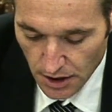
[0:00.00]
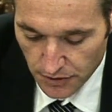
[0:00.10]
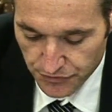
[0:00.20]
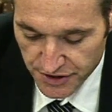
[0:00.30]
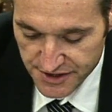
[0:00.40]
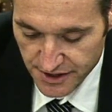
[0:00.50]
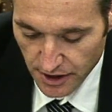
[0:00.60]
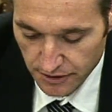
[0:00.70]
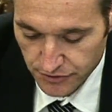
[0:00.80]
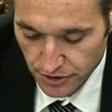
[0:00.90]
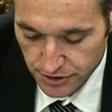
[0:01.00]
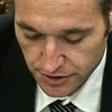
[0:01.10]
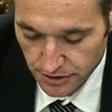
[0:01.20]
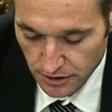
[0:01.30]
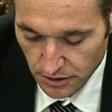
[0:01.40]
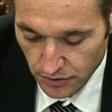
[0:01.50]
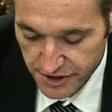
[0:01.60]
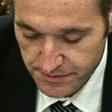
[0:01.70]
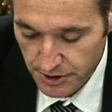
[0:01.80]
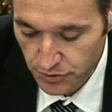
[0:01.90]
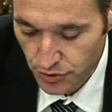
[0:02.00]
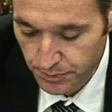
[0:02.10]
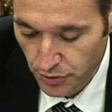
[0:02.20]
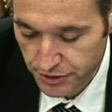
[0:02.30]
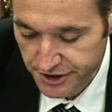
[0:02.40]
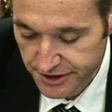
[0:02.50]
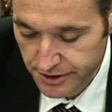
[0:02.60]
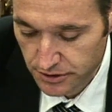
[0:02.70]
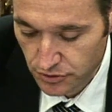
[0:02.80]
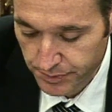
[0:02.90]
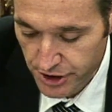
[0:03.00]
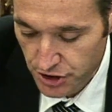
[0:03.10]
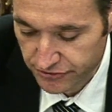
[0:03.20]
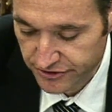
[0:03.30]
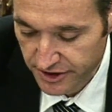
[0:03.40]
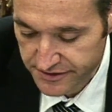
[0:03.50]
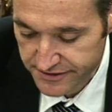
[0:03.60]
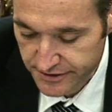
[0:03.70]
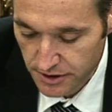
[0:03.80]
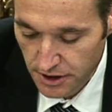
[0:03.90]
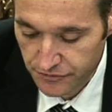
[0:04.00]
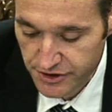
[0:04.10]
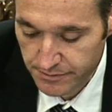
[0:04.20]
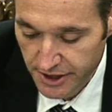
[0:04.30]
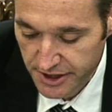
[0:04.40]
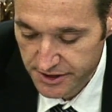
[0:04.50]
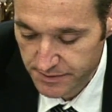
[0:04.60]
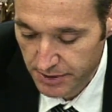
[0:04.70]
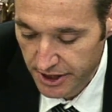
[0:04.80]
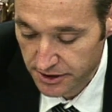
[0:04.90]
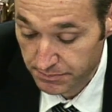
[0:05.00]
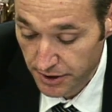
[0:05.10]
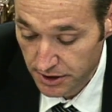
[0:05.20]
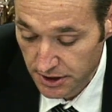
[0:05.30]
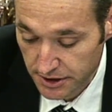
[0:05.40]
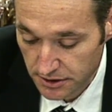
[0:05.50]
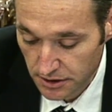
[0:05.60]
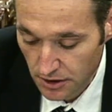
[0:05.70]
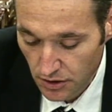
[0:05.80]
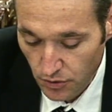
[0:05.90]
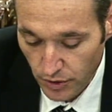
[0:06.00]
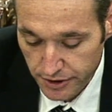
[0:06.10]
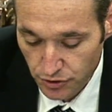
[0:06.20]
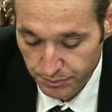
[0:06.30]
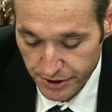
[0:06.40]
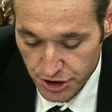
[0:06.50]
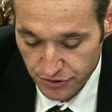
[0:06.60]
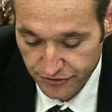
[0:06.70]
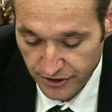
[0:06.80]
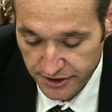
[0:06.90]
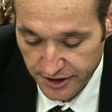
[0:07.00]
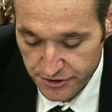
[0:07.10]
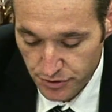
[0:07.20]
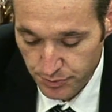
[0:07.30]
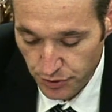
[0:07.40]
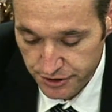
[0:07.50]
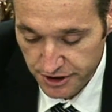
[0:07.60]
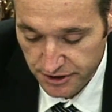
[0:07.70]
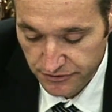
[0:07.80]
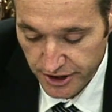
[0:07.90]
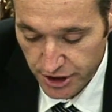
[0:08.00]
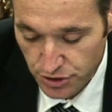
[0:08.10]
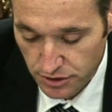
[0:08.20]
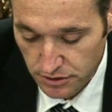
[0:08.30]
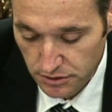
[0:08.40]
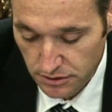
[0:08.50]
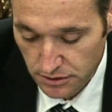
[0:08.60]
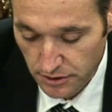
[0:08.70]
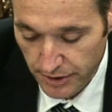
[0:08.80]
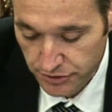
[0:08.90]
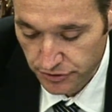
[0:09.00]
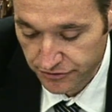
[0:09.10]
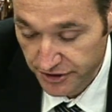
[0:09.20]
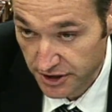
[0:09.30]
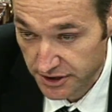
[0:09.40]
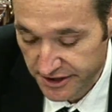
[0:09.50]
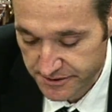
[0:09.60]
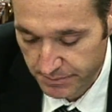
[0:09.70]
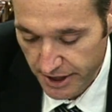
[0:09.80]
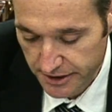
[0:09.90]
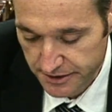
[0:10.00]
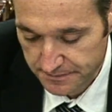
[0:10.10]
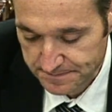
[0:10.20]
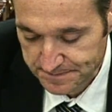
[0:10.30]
Fees have not always been reported to pension funds, and this may explain partly why no pension fund has reported the actual amount of fee it has paid.